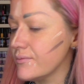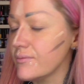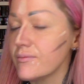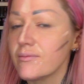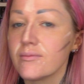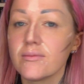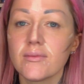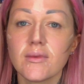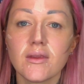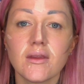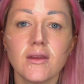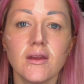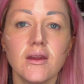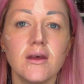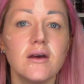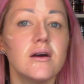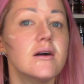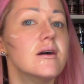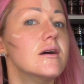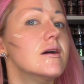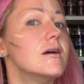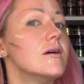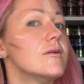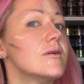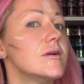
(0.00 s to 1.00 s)
I'm
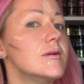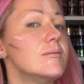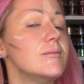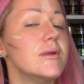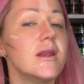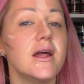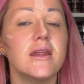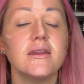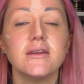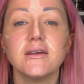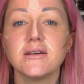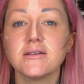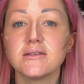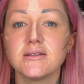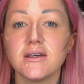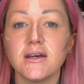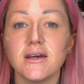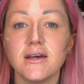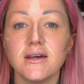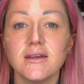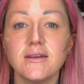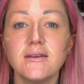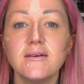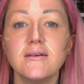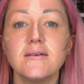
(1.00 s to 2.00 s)
going to blend this
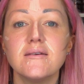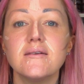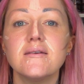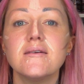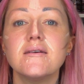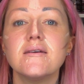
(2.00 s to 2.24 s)
in.